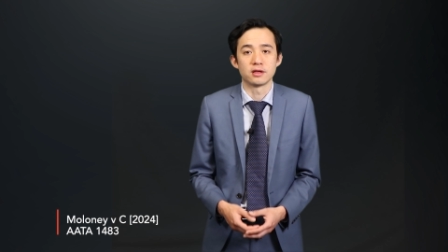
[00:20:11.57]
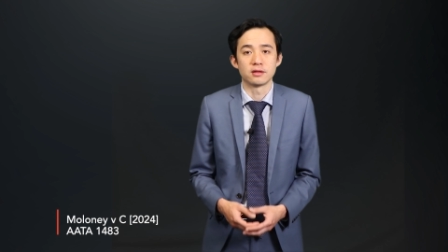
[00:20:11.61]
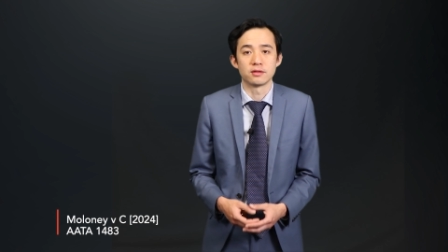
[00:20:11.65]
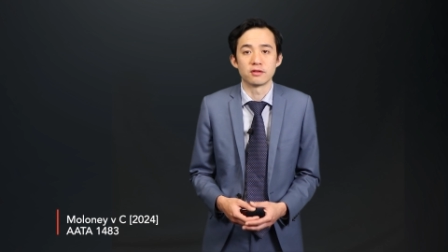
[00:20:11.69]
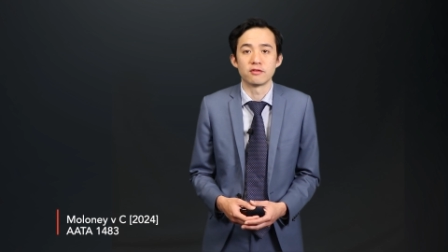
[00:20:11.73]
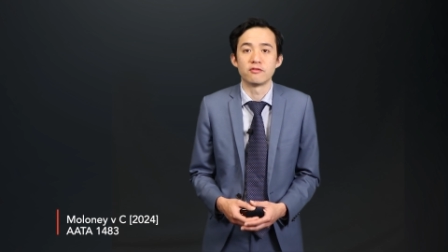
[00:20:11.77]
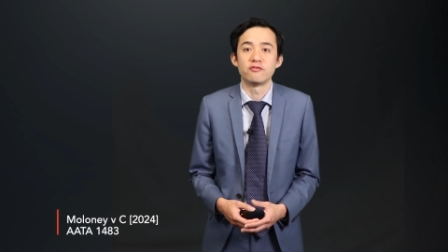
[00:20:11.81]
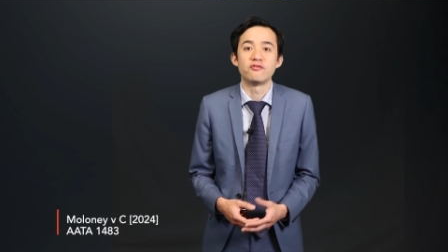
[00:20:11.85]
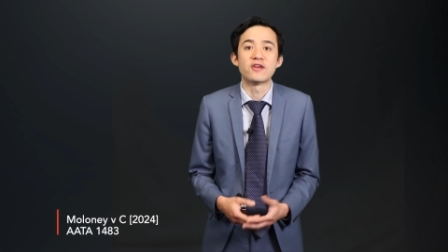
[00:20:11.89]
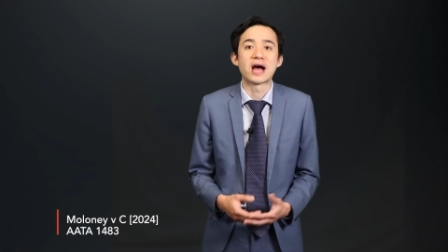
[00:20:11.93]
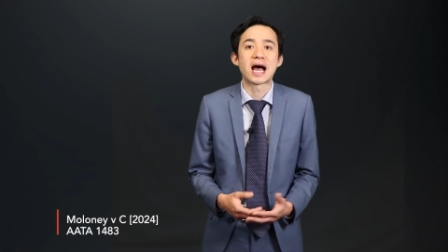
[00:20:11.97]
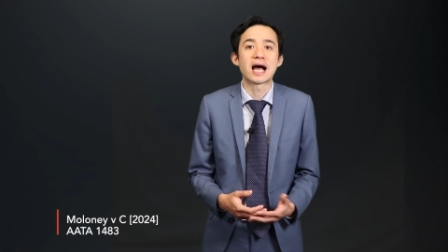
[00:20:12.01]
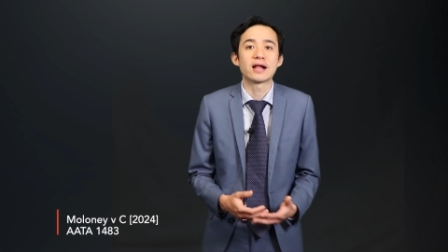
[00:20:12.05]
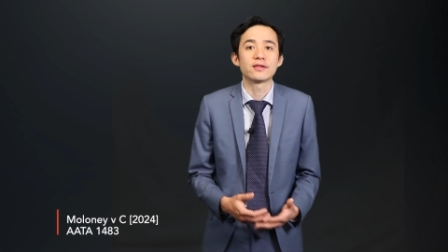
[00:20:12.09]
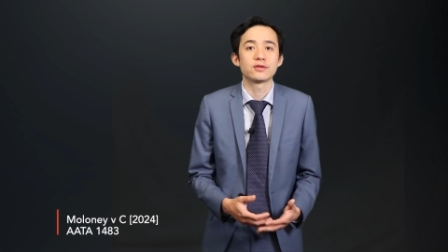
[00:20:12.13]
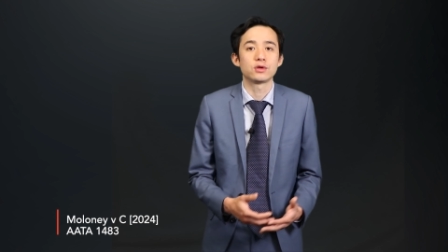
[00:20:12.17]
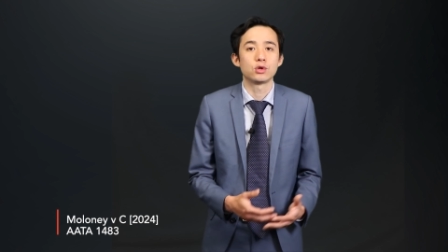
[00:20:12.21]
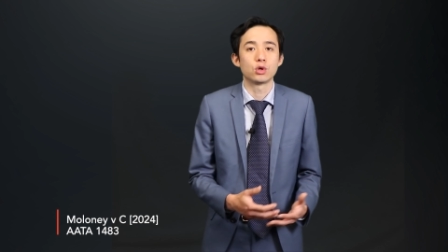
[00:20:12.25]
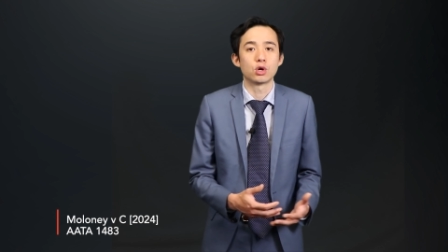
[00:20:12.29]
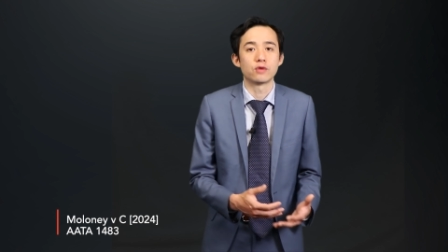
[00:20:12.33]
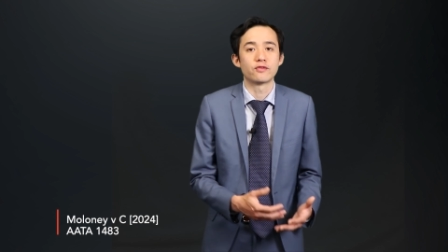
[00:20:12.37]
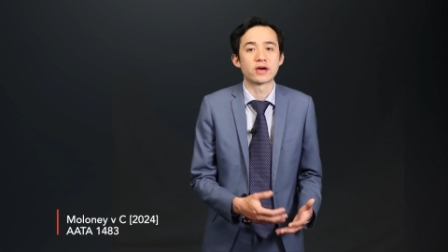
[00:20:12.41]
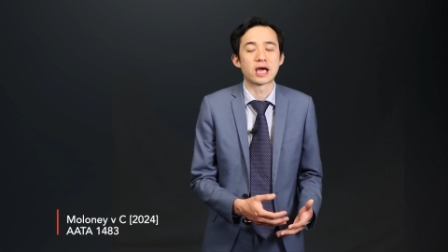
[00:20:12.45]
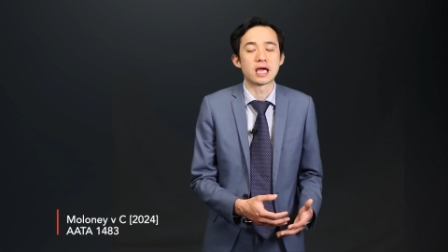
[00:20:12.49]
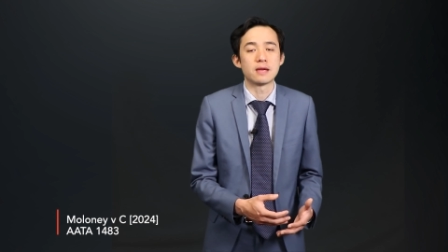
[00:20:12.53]
the
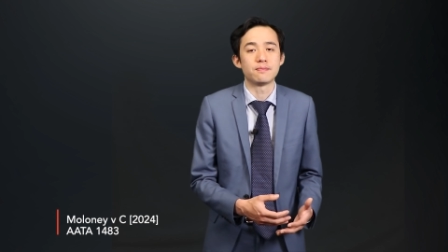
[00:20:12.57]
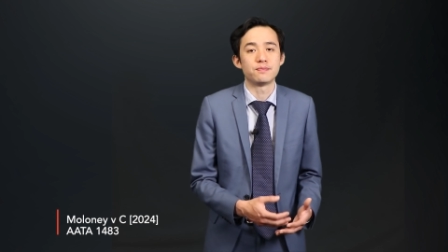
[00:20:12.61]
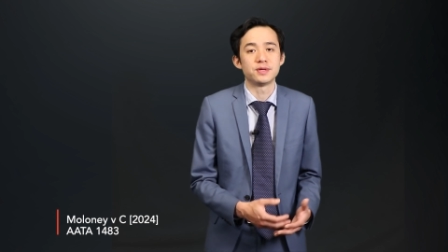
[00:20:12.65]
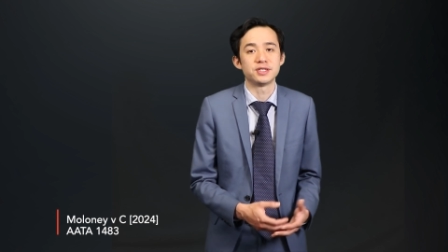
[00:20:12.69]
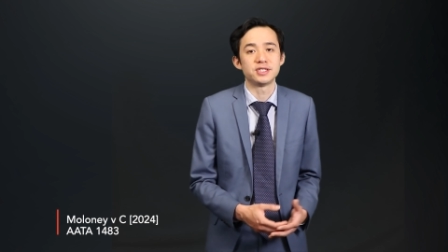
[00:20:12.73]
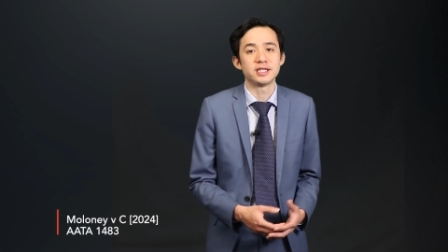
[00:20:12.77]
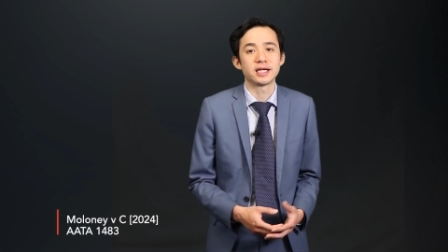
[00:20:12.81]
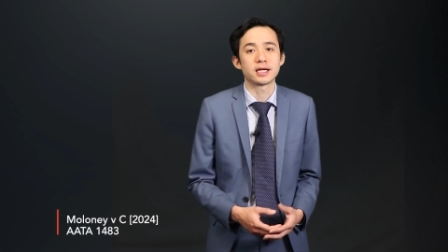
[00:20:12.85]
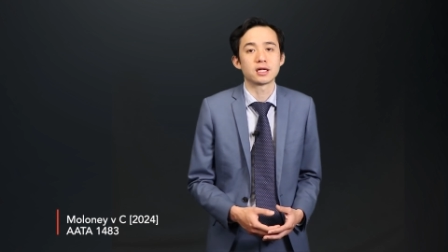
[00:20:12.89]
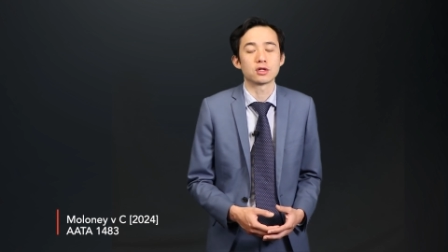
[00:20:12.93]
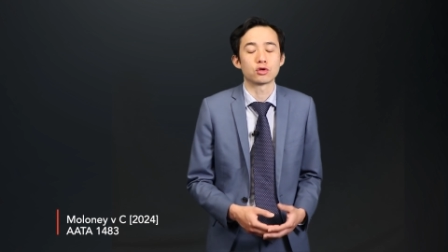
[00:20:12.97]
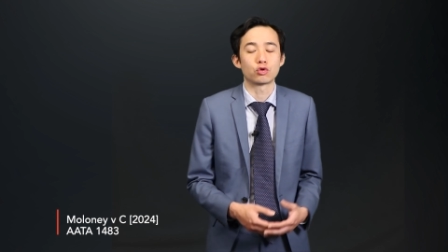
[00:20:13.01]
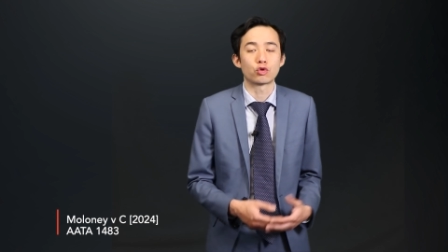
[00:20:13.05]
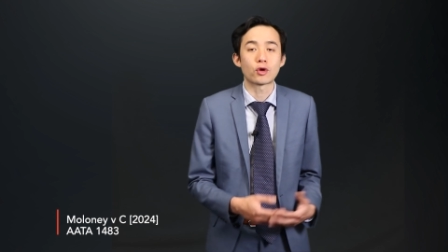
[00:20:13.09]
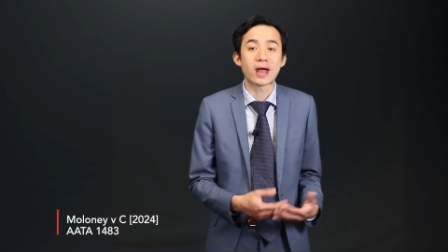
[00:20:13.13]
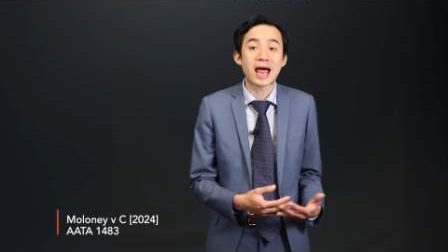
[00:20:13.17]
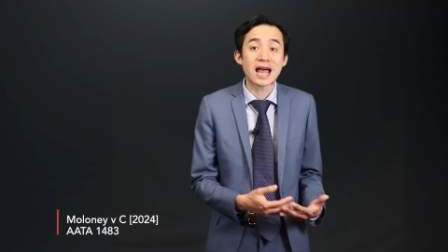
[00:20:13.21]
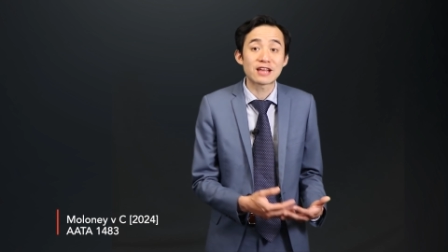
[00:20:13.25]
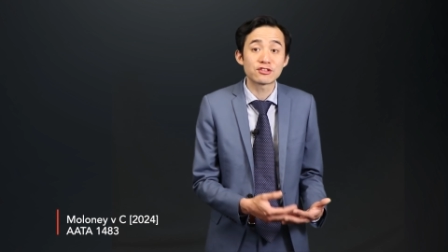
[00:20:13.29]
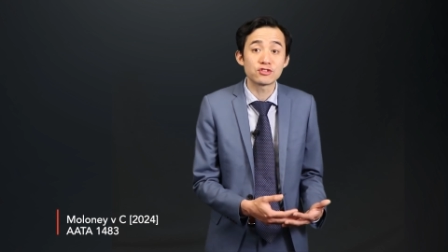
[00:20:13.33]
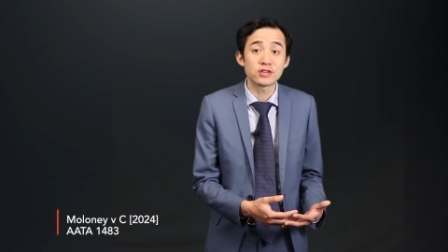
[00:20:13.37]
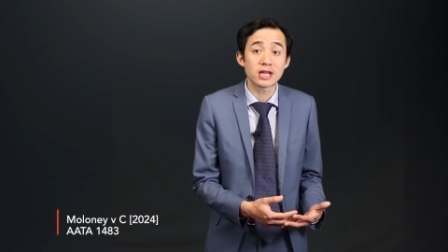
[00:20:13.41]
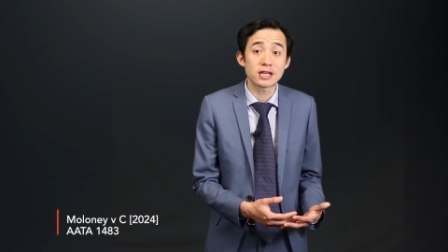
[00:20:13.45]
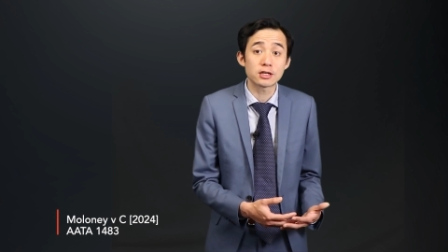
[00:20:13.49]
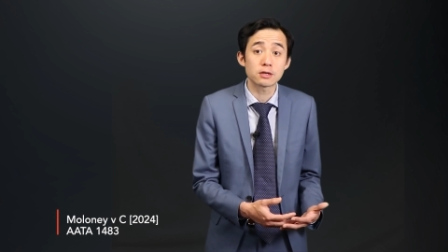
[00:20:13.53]
value of a particular
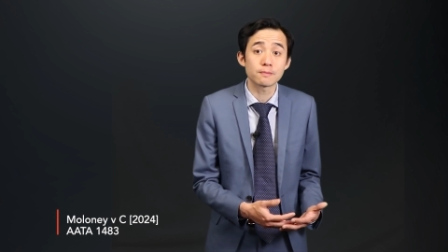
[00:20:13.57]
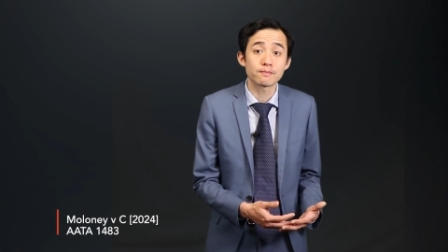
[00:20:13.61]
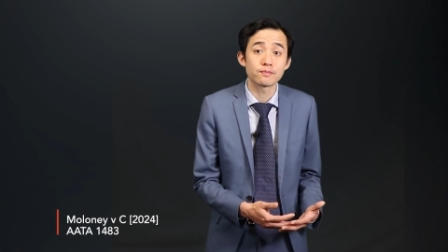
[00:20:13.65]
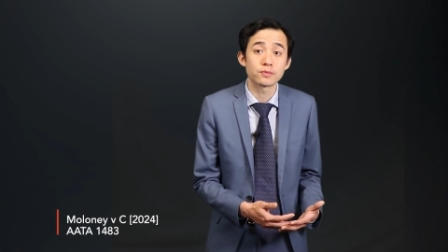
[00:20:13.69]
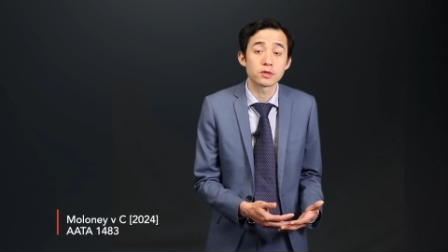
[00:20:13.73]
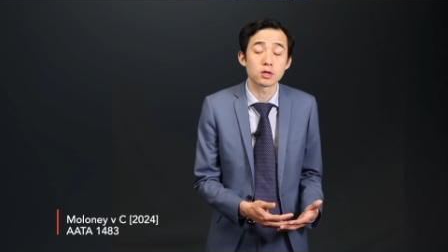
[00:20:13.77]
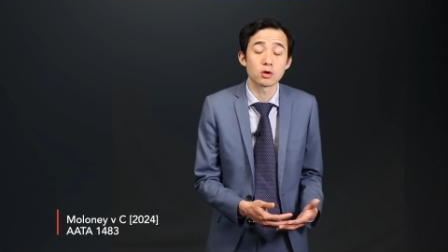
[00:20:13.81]
asset